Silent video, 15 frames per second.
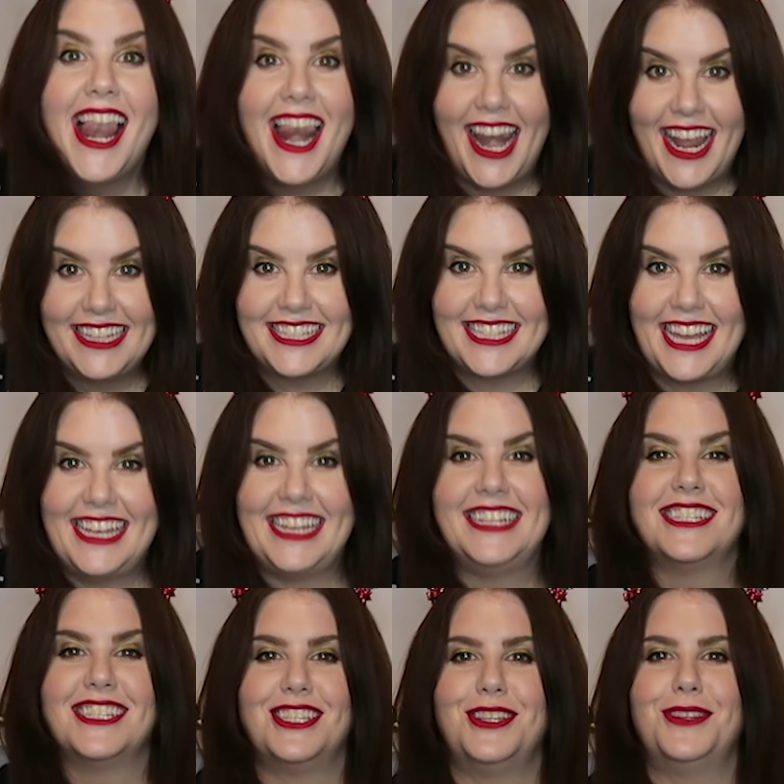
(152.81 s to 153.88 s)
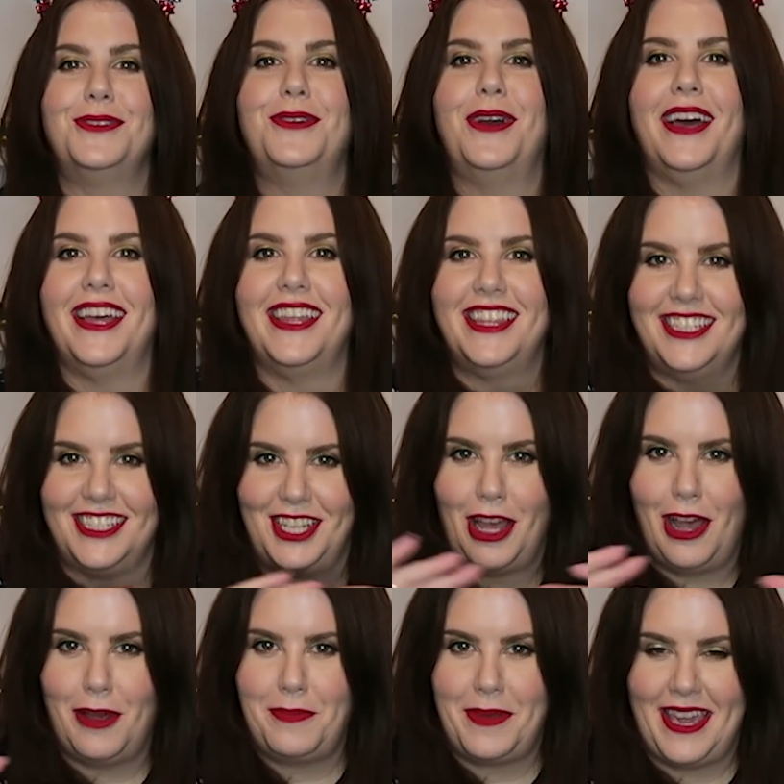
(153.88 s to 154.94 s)
let's get into the
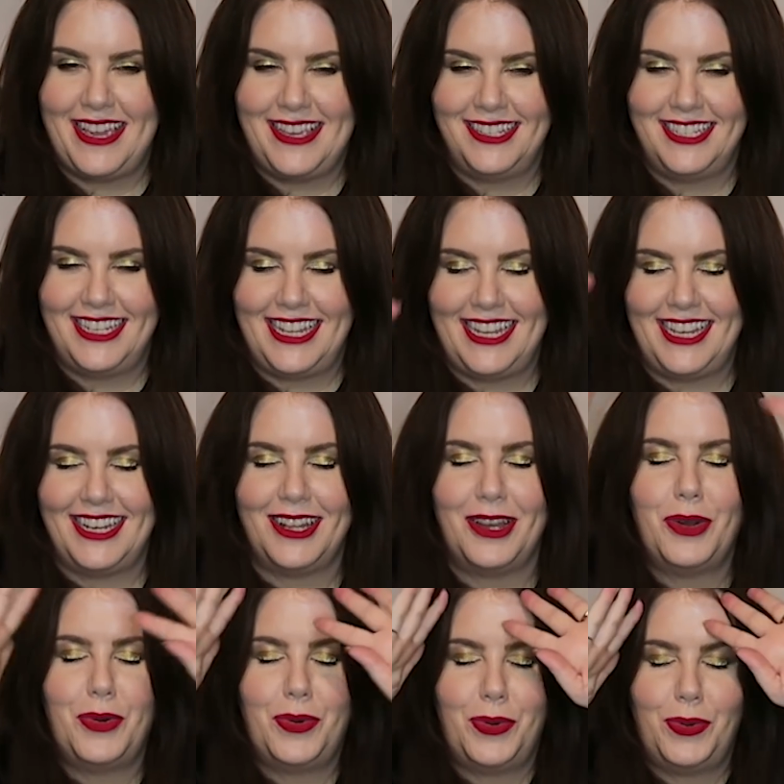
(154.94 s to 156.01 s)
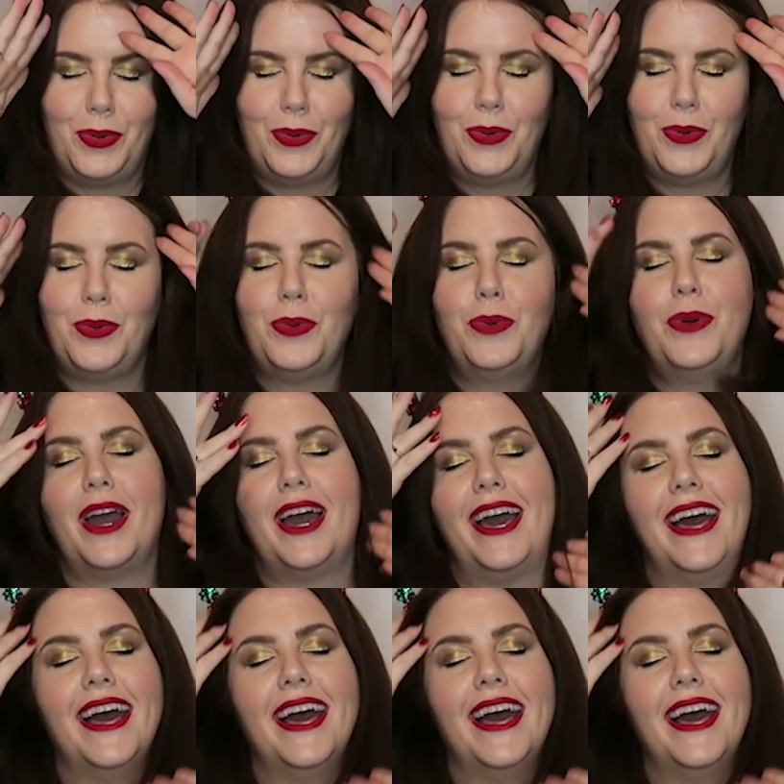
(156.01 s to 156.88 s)
top 18. Whew.